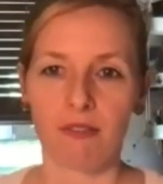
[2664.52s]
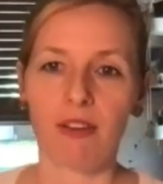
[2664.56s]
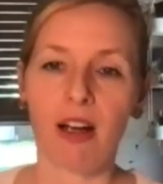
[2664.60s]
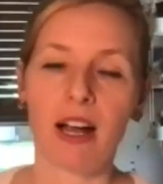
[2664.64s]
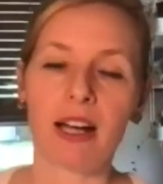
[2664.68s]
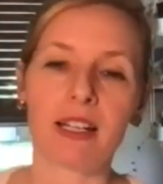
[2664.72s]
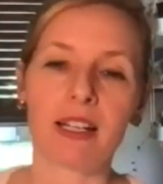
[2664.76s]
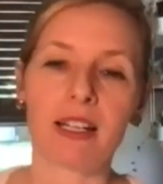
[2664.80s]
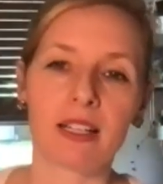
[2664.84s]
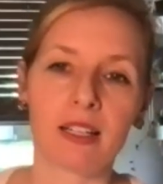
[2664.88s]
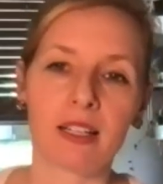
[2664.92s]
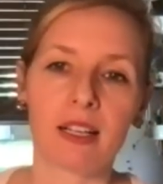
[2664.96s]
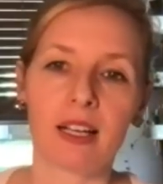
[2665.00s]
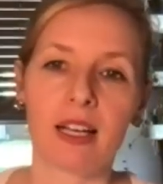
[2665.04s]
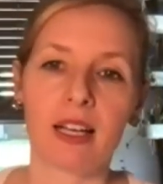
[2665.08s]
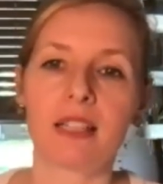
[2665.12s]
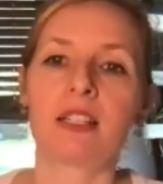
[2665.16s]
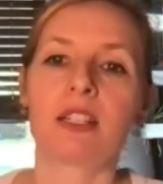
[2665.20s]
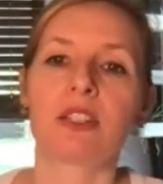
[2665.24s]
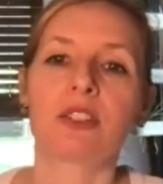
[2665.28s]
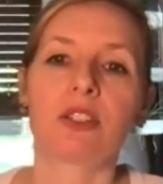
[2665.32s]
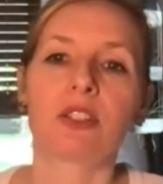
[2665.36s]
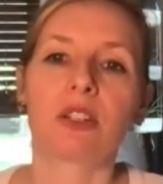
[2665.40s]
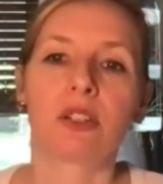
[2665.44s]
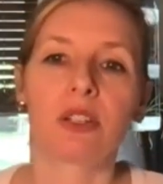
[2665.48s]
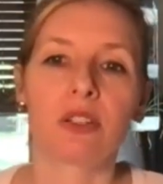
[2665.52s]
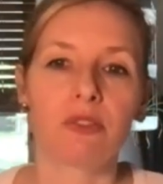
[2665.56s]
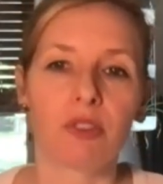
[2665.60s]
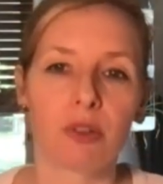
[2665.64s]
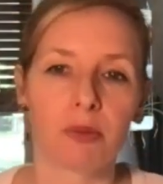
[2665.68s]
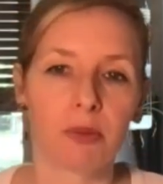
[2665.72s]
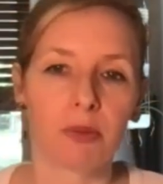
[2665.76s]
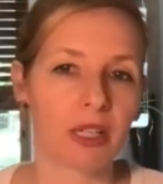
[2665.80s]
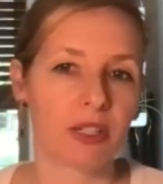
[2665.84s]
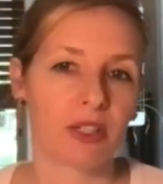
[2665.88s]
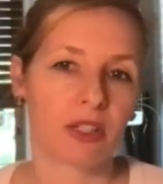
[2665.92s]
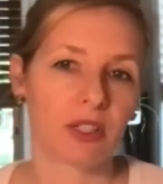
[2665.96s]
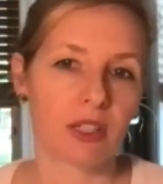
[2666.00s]
finding additional
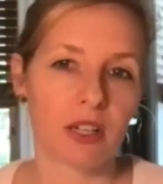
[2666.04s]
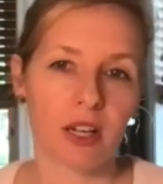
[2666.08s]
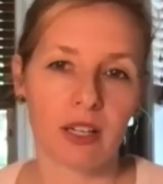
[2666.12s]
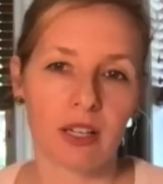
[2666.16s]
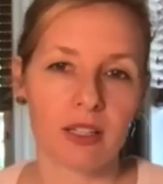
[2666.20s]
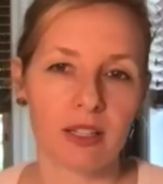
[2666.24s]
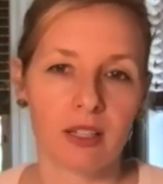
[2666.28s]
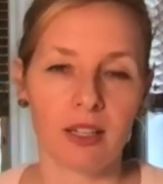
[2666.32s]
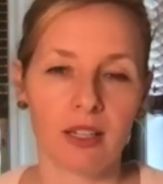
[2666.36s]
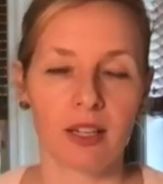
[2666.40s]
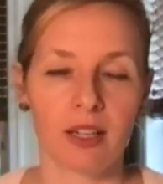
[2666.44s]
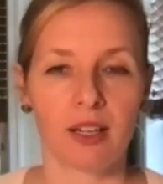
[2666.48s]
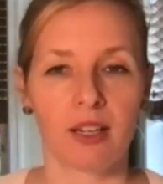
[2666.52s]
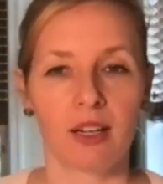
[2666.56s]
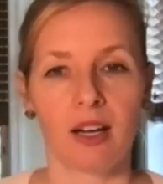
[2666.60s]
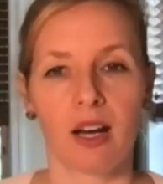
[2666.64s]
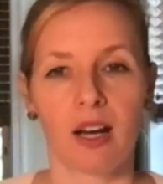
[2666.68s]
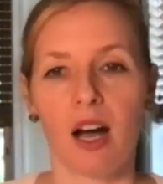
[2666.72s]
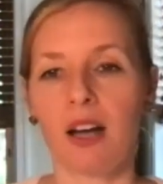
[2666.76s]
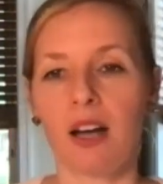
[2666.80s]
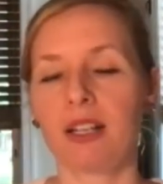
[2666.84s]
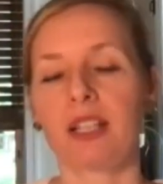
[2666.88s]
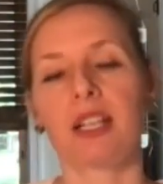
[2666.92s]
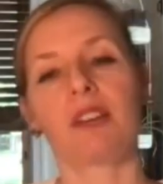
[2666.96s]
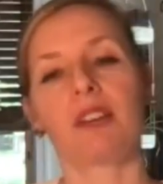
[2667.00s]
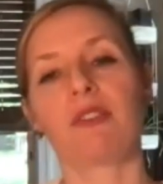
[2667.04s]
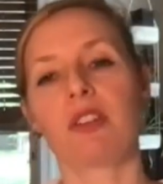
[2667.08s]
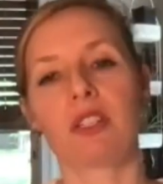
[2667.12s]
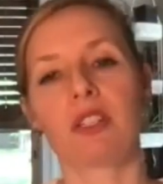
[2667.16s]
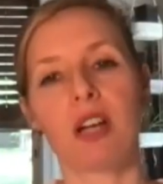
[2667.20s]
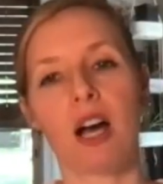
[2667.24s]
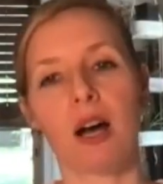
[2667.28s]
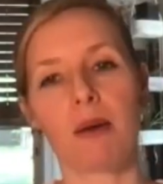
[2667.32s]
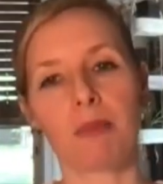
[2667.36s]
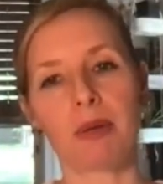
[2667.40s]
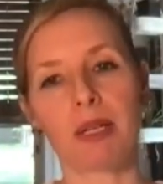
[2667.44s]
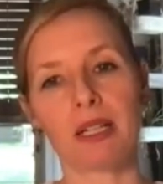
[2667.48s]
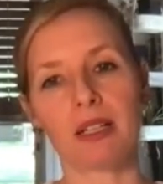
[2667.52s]
information on, on a given
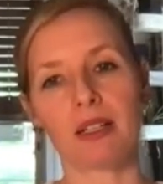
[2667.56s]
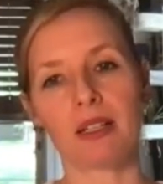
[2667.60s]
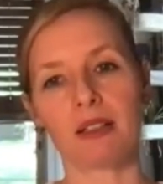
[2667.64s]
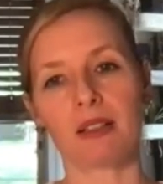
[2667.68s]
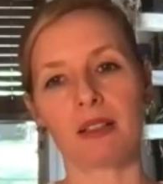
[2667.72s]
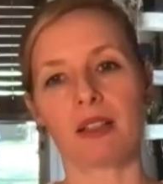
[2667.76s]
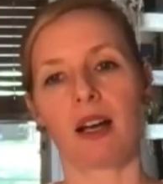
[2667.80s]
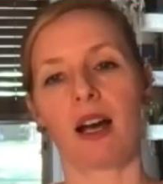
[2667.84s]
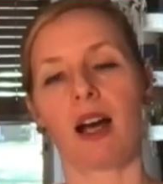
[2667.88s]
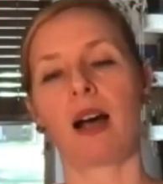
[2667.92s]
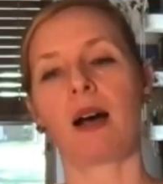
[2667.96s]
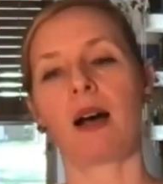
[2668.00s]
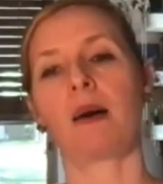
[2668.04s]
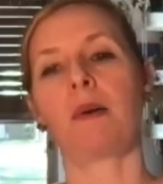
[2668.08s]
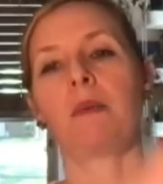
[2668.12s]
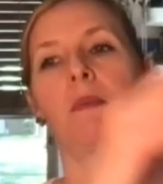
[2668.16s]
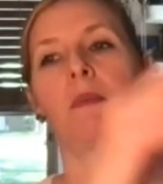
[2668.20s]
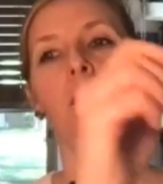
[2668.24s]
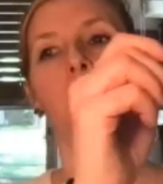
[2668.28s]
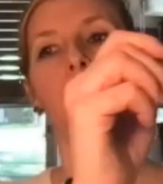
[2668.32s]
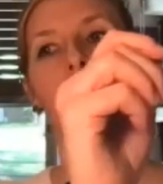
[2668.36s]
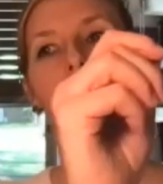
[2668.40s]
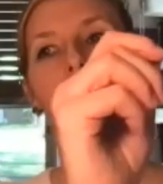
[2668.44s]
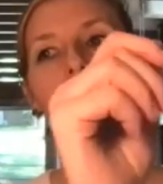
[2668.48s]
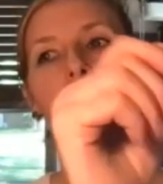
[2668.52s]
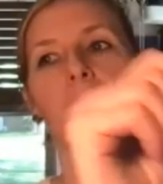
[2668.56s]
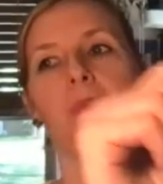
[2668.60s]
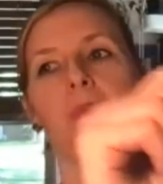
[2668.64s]
topic. Um,